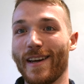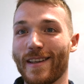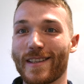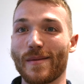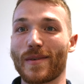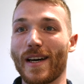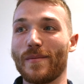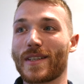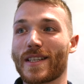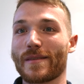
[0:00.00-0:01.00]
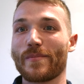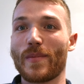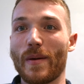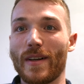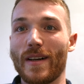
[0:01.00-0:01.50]
sometimes
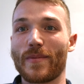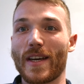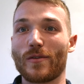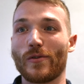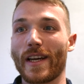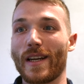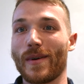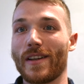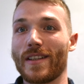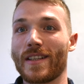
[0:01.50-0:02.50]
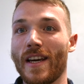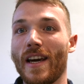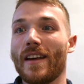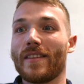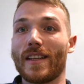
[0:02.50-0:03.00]
people tend to forget about it,
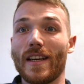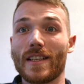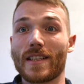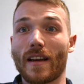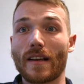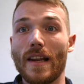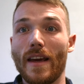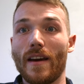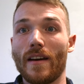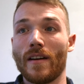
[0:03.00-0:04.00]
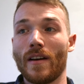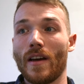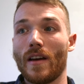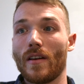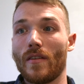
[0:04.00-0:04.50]
that there is a clear
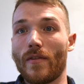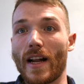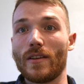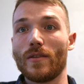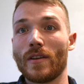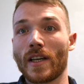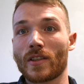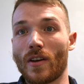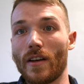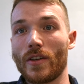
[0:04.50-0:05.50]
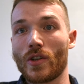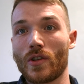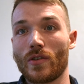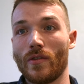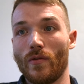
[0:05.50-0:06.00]
value acknowledged
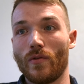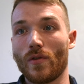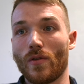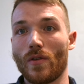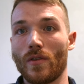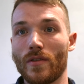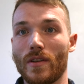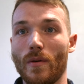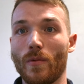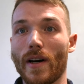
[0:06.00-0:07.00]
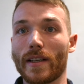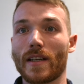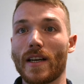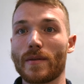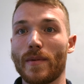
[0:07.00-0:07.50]
for the work
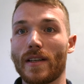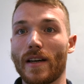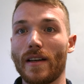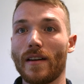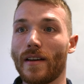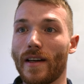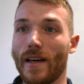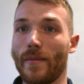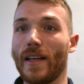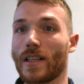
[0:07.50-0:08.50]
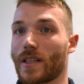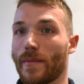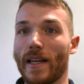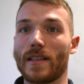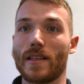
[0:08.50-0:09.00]
that has been done. And this
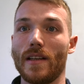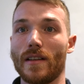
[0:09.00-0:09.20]
spans the